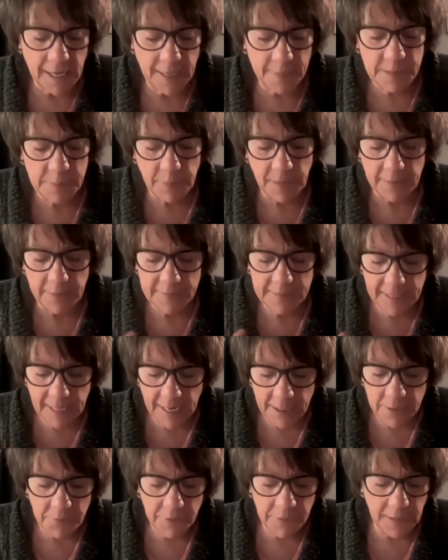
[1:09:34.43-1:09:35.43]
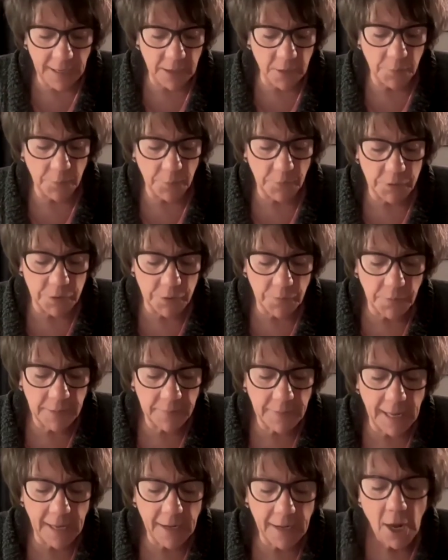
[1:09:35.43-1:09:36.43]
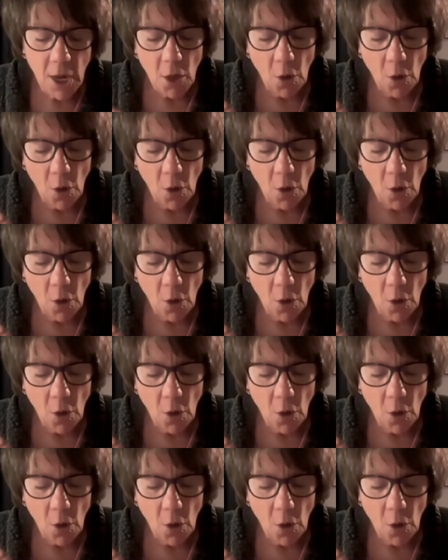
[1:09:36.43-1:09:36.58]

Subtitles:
by Sandra. Thank you for doing that.